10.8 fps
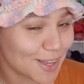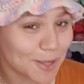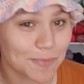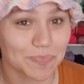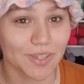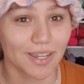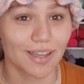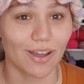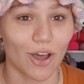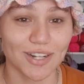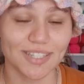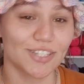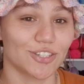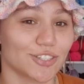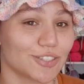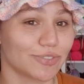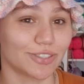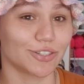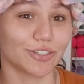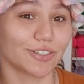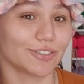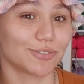Honestly, don't even
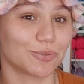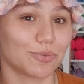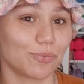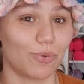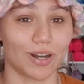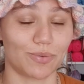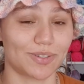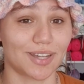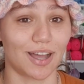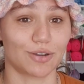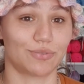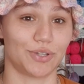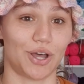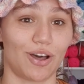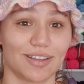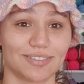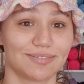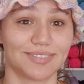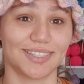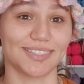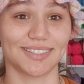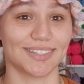know what kind of yarn
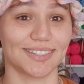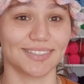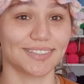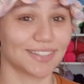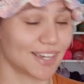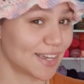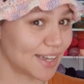this is.